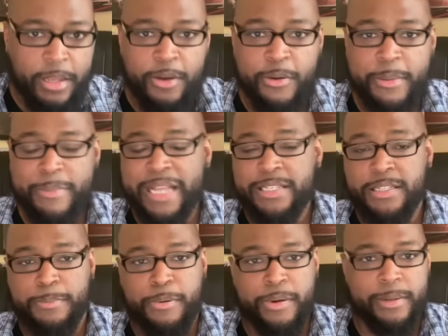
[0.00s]
going back
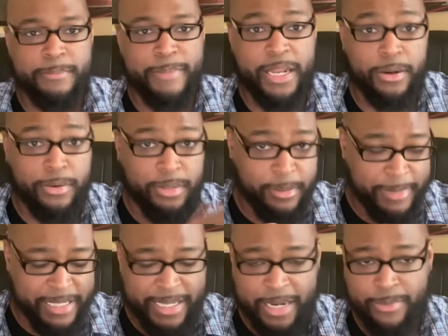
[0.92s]
to the point made earlier
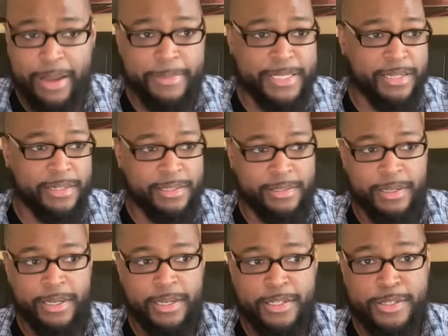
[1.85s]
about Zac Robinson and